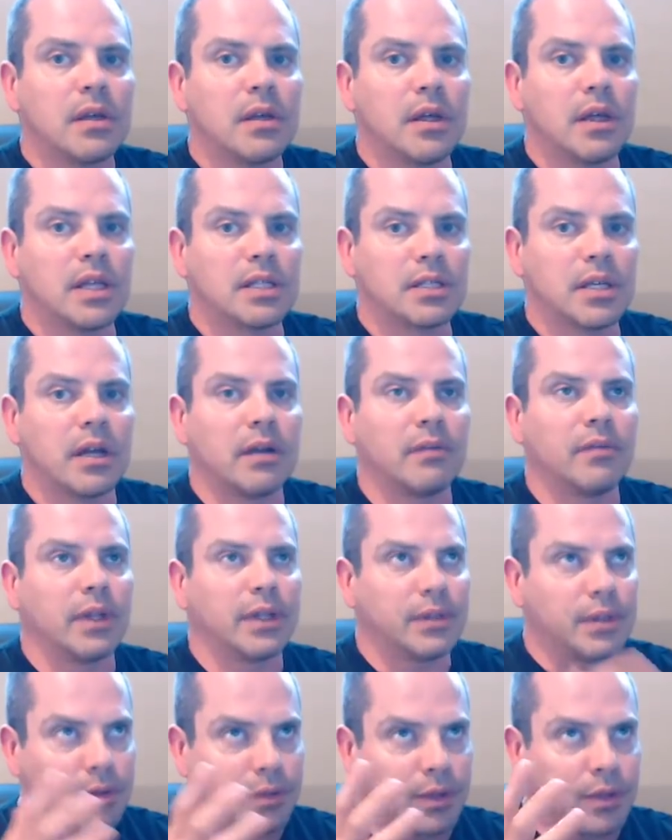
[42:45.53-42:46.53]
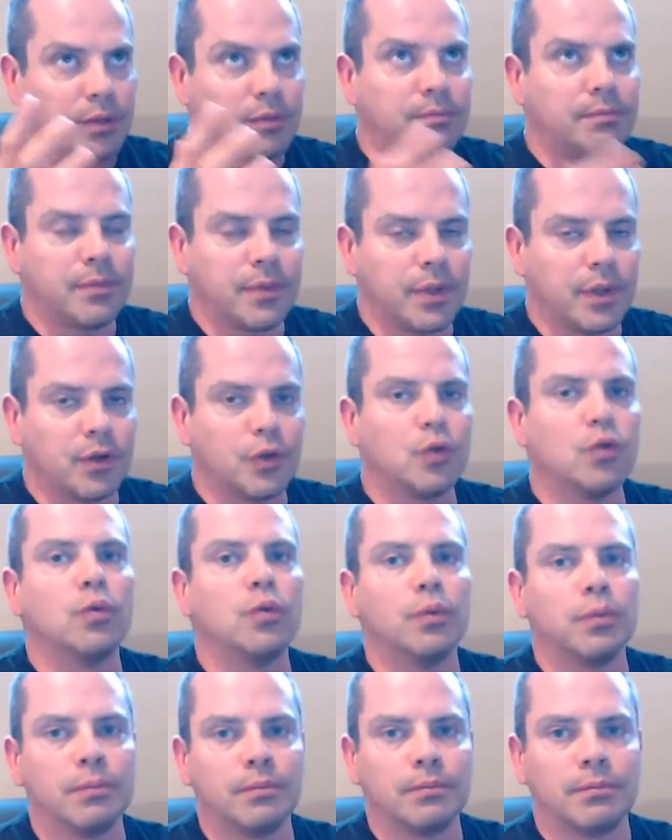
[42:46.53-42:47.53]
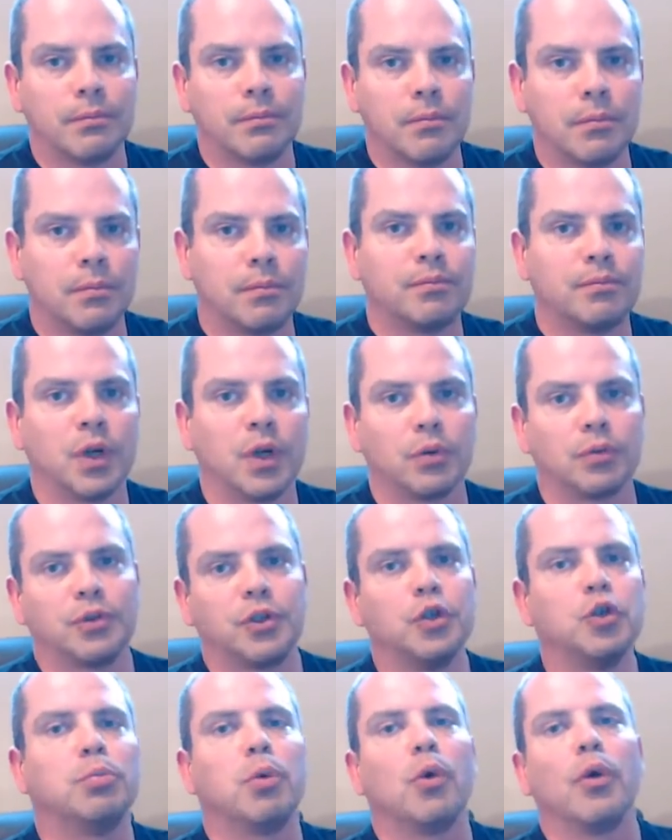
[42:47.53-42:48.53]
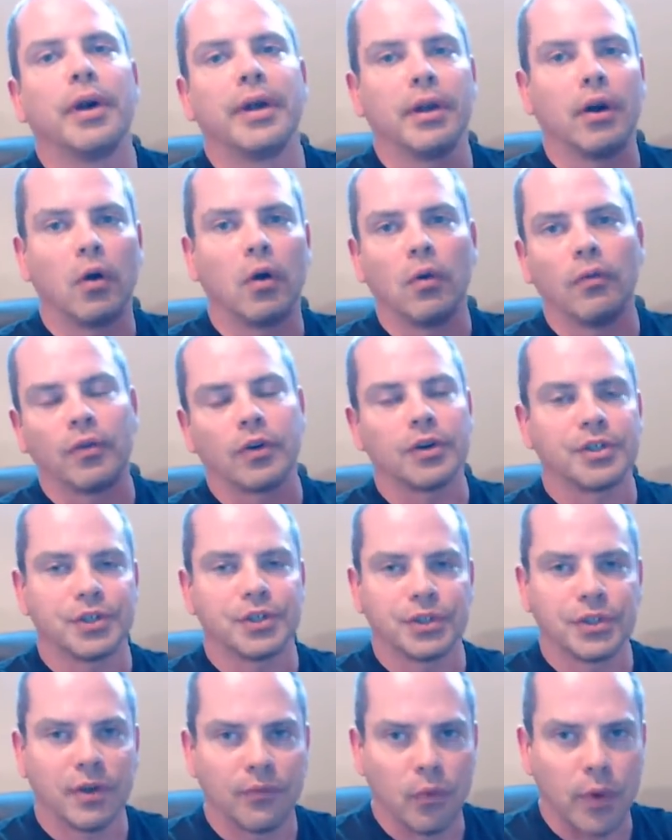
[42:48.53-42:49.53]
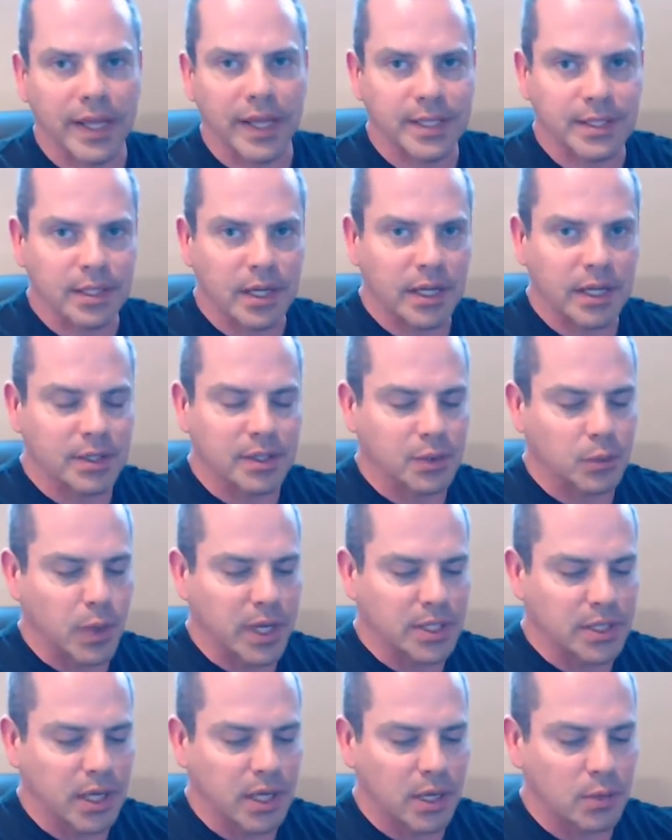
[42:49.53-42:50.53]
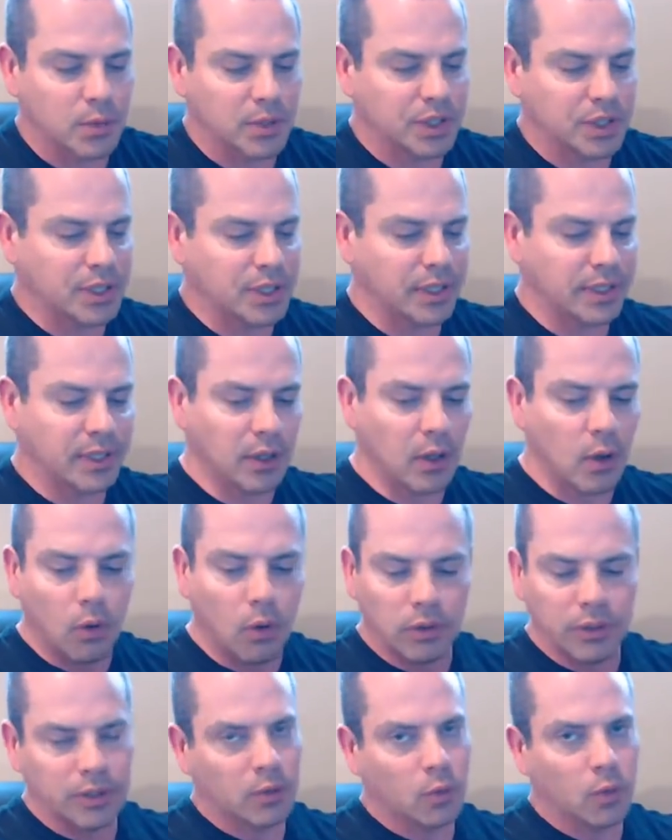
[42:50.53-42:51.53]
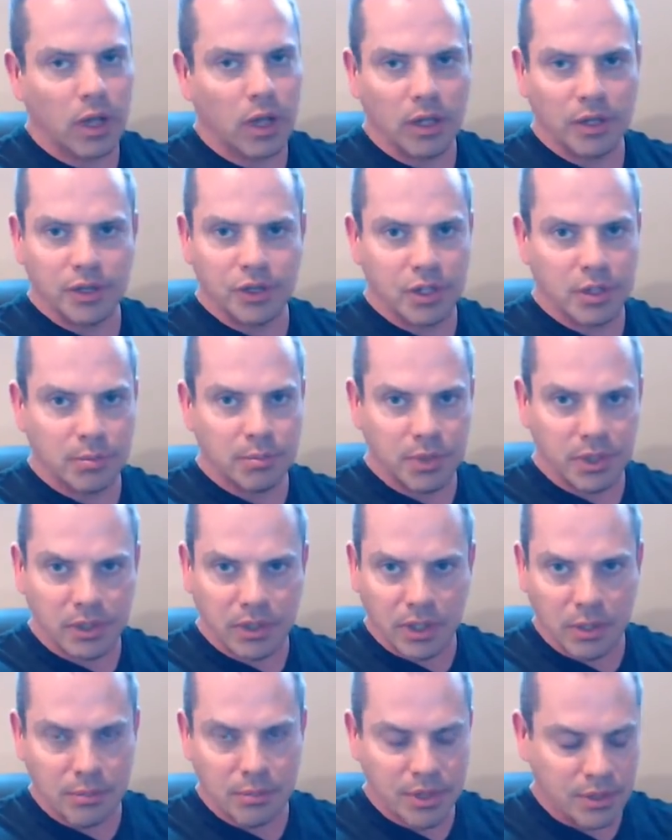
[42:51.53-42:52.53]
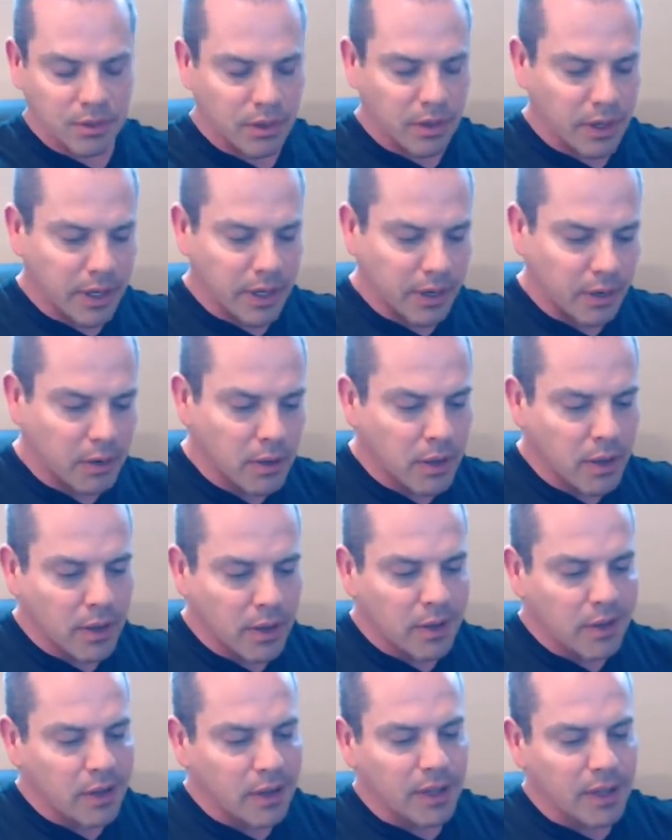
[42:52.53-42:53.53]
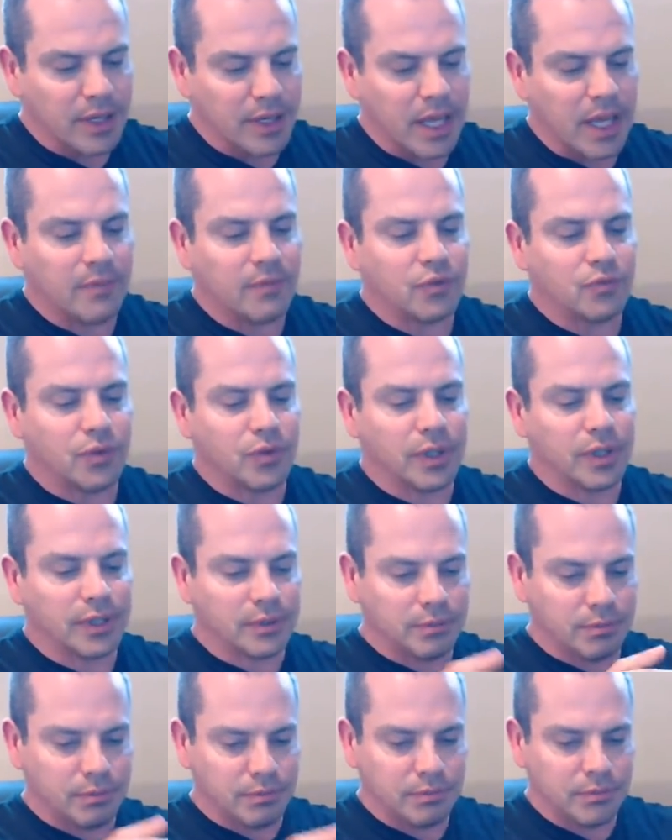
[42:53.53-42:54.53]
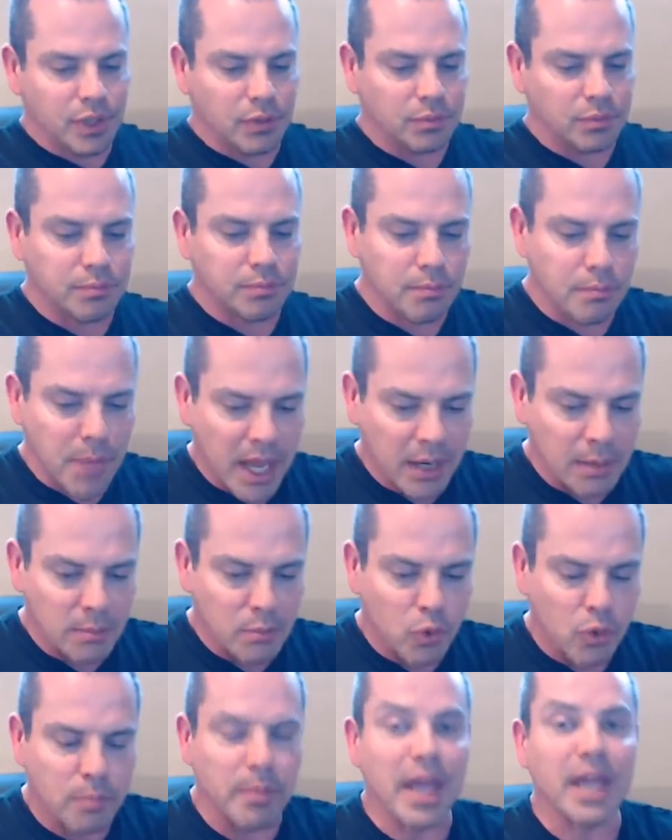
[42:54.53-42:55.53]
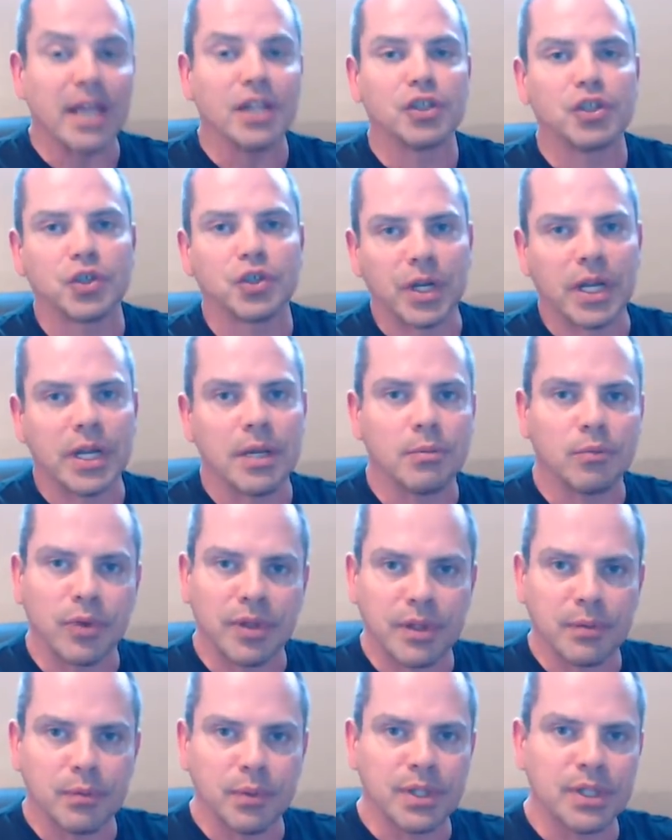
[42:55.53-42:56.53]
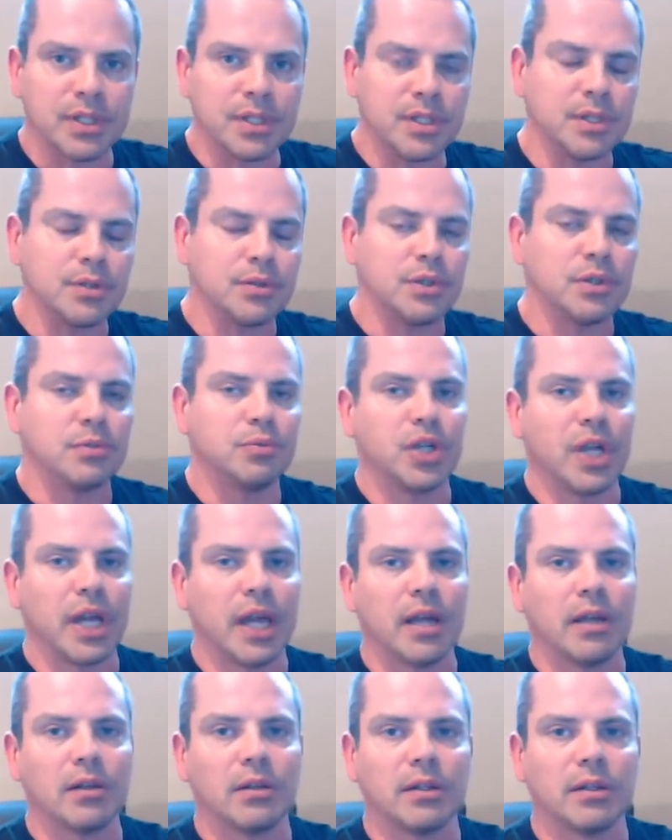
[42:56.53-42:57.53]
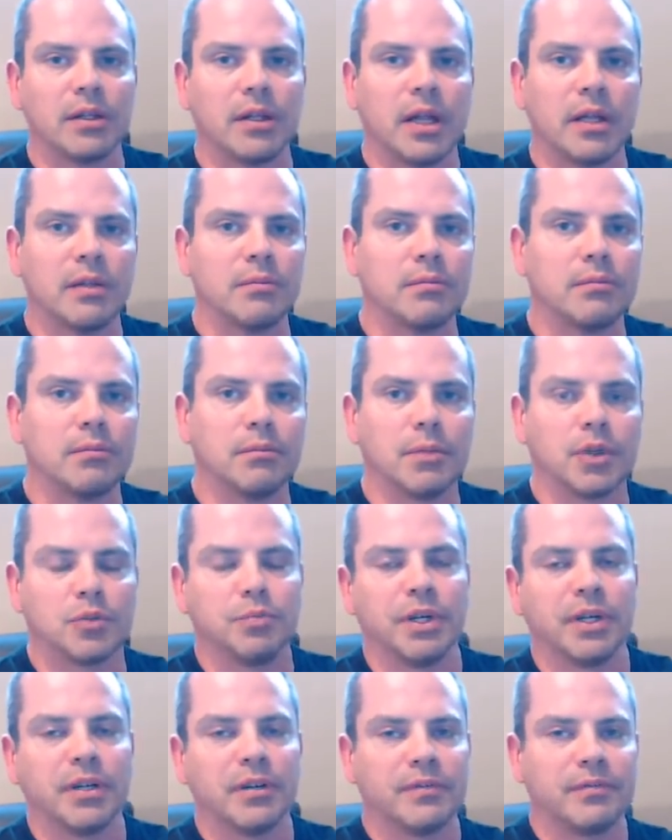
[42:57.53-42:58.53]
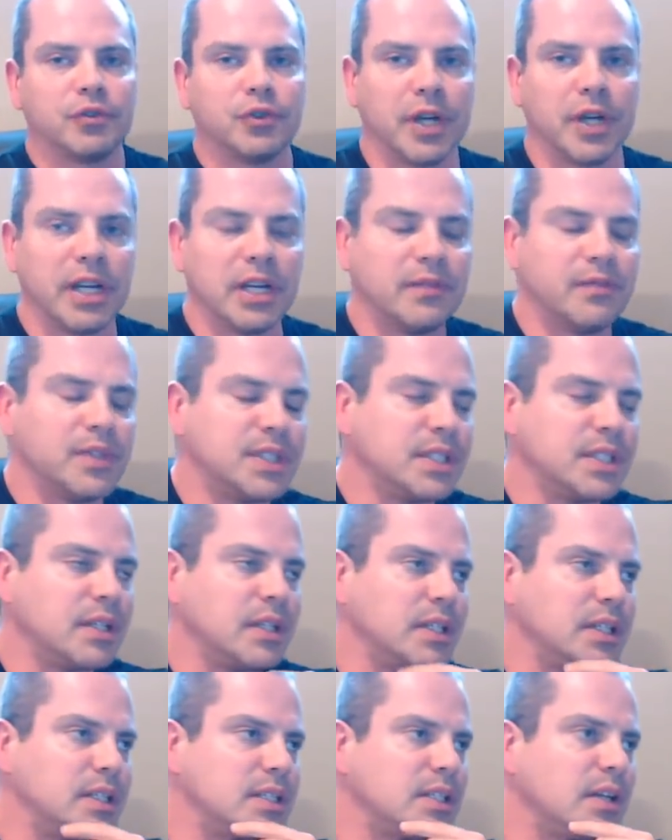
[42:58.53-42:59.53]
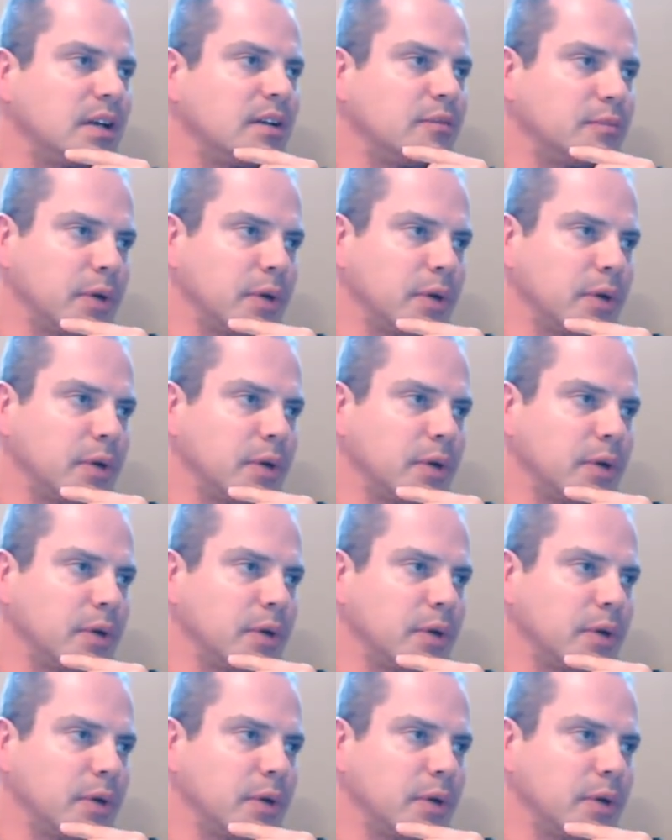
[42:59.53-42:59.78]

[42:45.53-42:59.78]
That's kind of like the, the the new you know 2.0 version of West Side because West Side was just a little hole in the wall gym in Columbus, Ohio, and Dave has really you know made it more mainstream with with his YouTube channel and, and much bigger training facility and stuff.